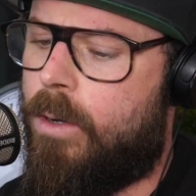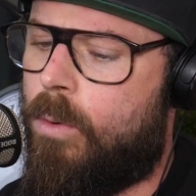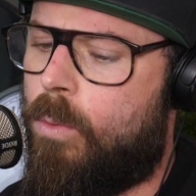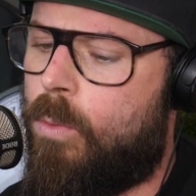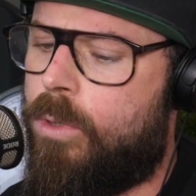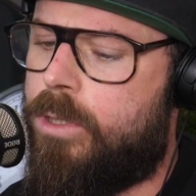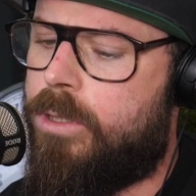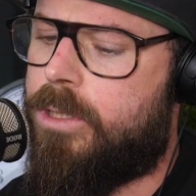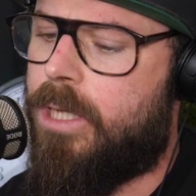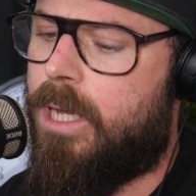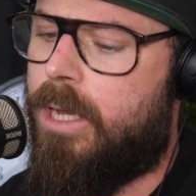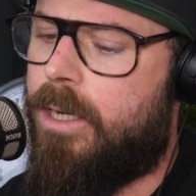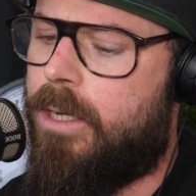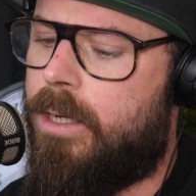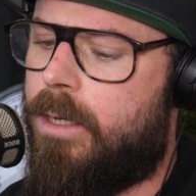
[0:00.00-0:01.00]
would you
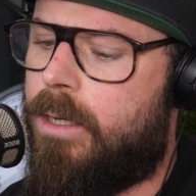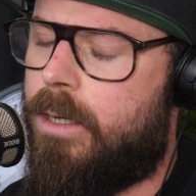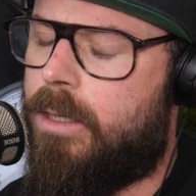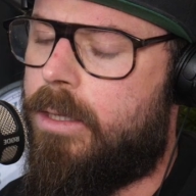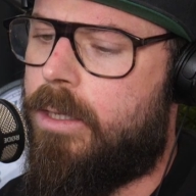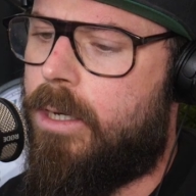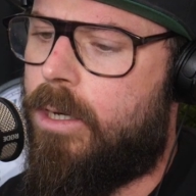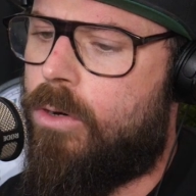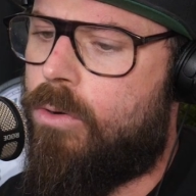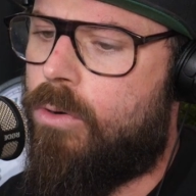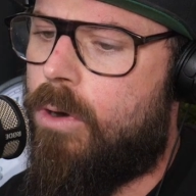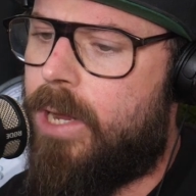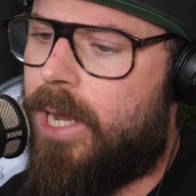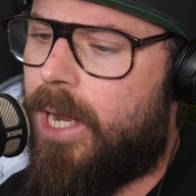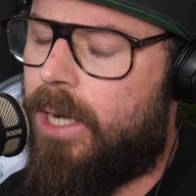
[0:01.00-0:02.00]
say that
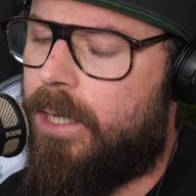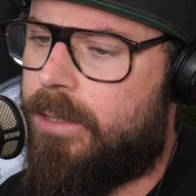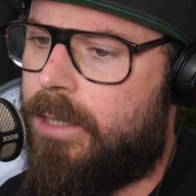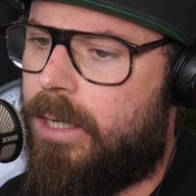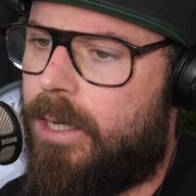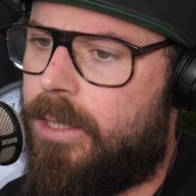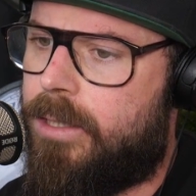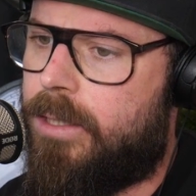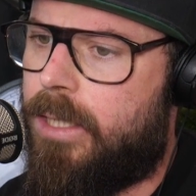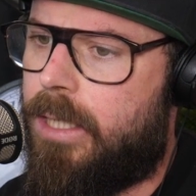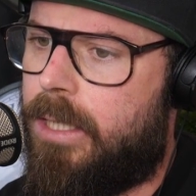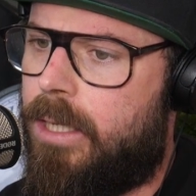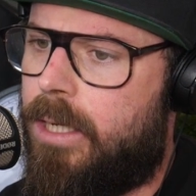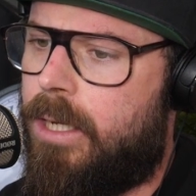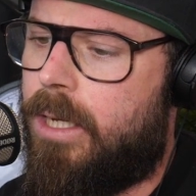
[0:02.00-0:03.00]
chronic anxiety,